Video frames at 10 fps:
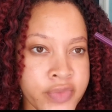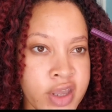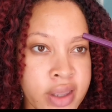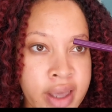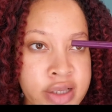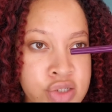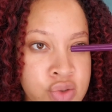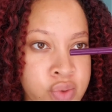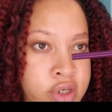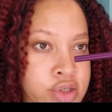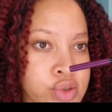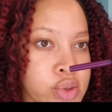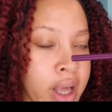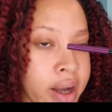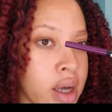in case you want to do
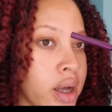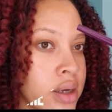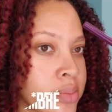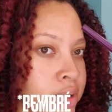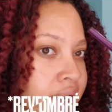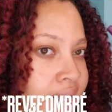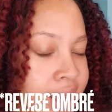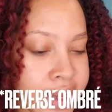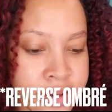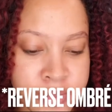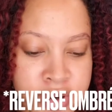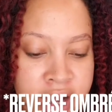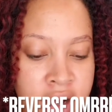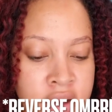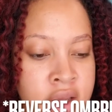like a ombre kind of
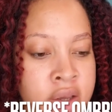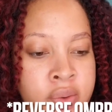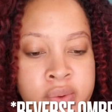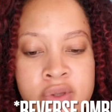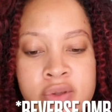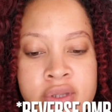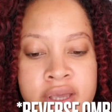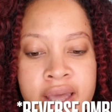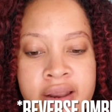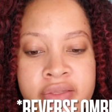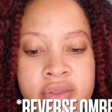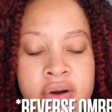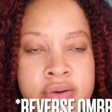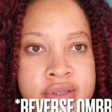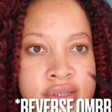brow. When you look at it
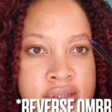though,